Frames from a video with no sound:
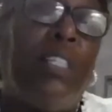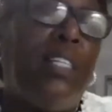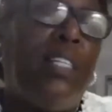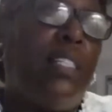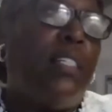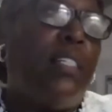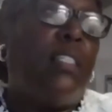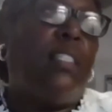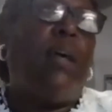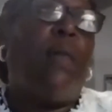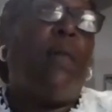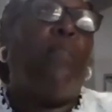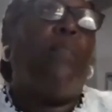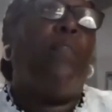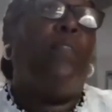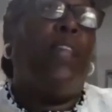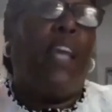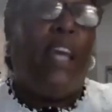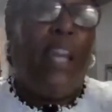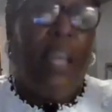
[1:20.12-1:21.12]
this is
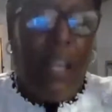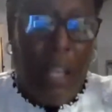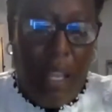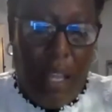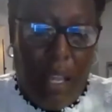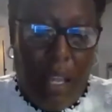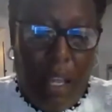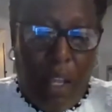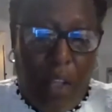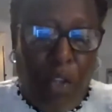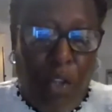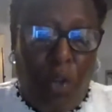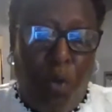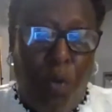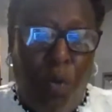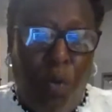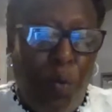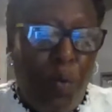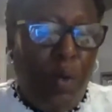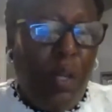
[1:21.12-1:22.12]
something that
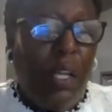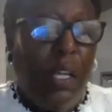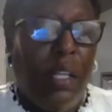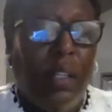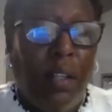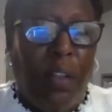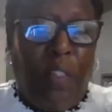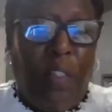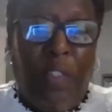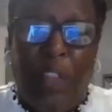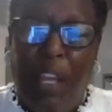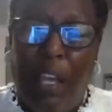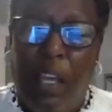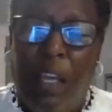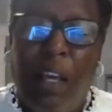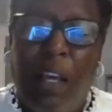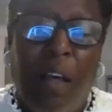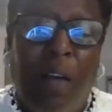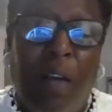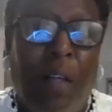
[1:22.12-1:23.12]
you need to
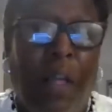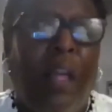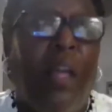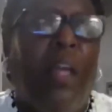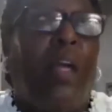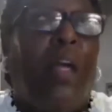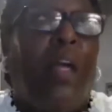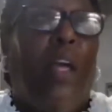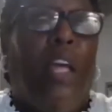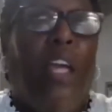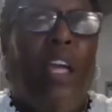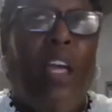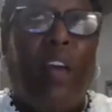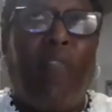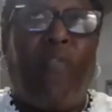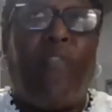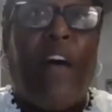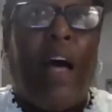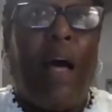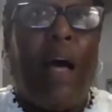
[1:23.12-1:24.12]
think of.
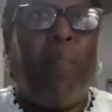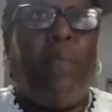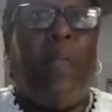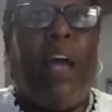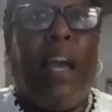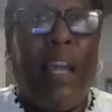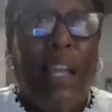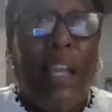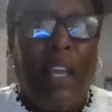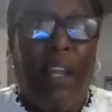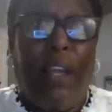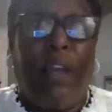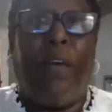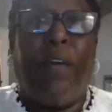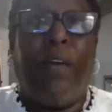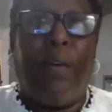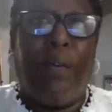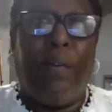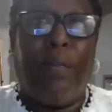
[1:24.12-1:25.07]
If I'm not here,